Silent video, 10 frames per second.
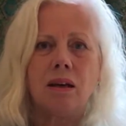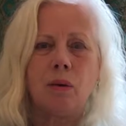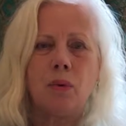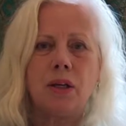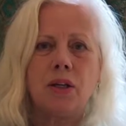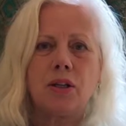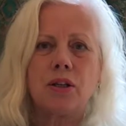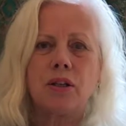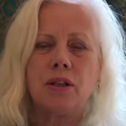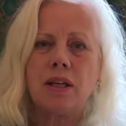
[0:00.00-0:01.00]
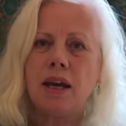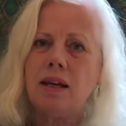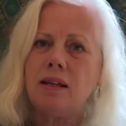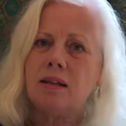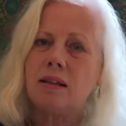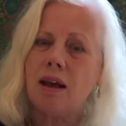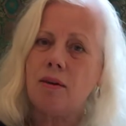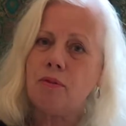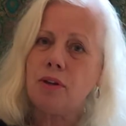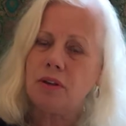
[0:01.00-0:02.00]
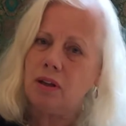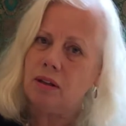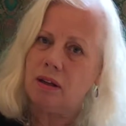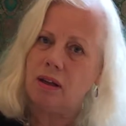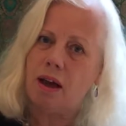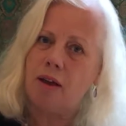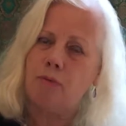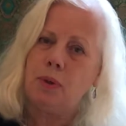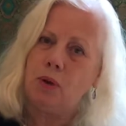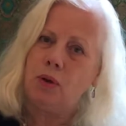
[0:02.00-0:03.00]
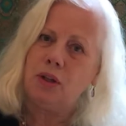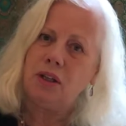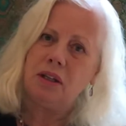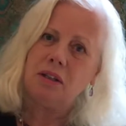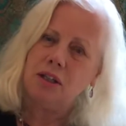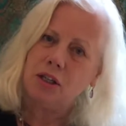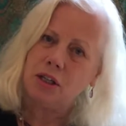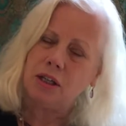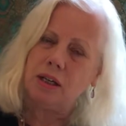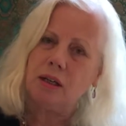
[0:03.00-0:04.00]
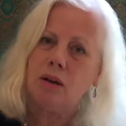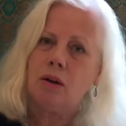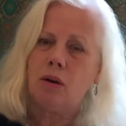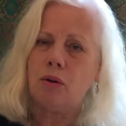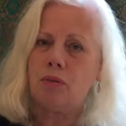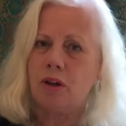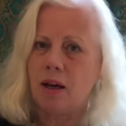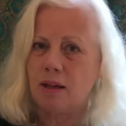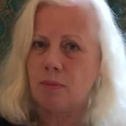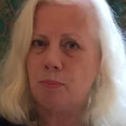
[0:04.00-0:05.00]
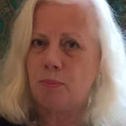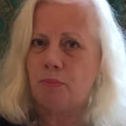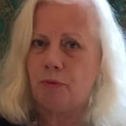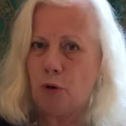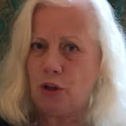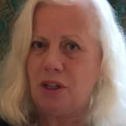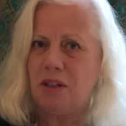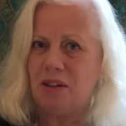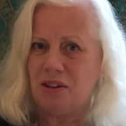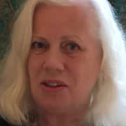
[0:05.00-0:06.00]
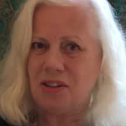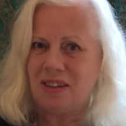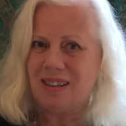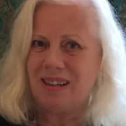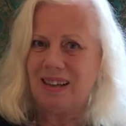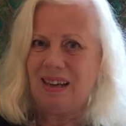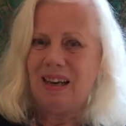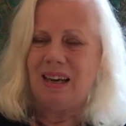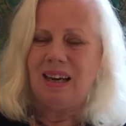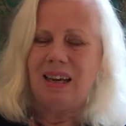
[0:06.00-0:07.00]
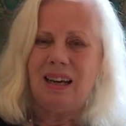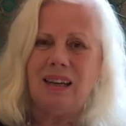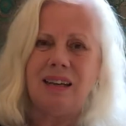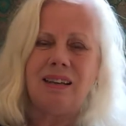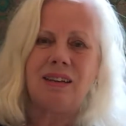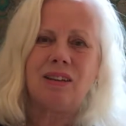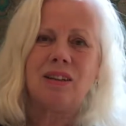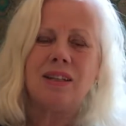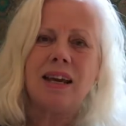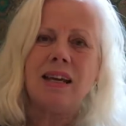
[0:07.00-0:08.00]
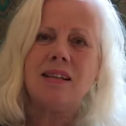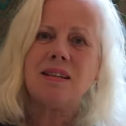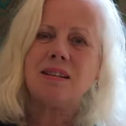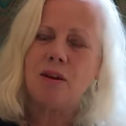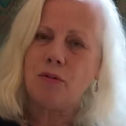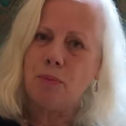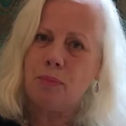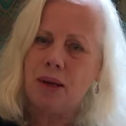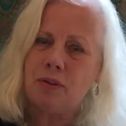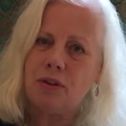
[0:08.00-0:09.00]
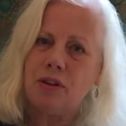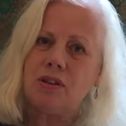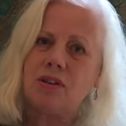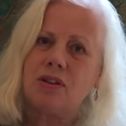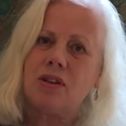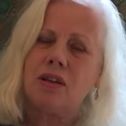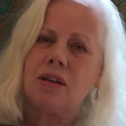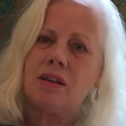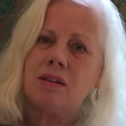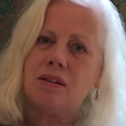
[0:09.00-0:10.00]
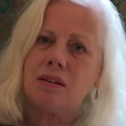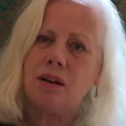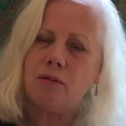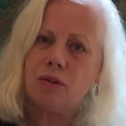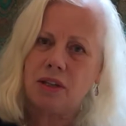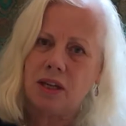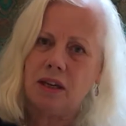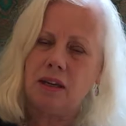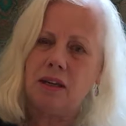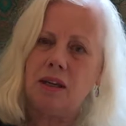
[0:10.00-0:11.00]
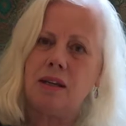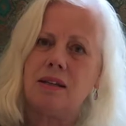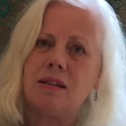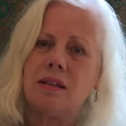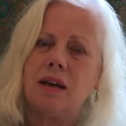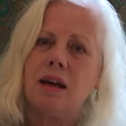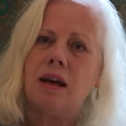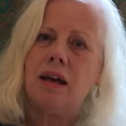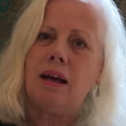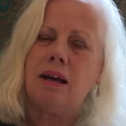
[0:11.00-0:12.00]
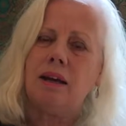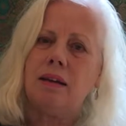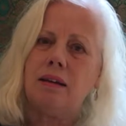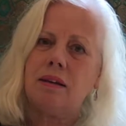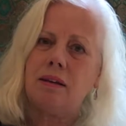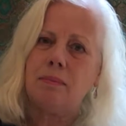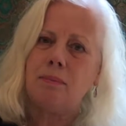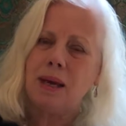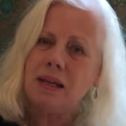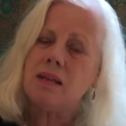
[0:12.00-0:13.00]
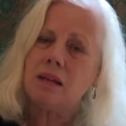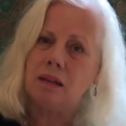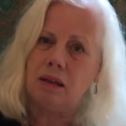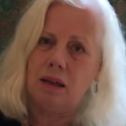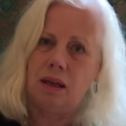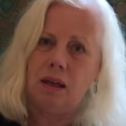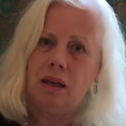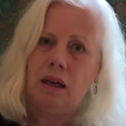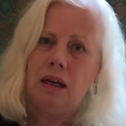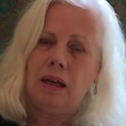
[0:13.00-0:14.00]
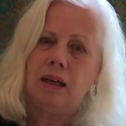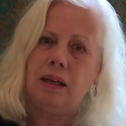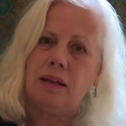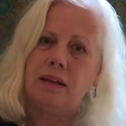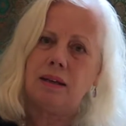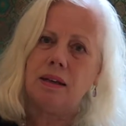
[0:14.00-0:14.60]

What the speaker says: which contains everything that I have been learning and teaching over the last 40 years. It contains several methods, several techniques, and basically it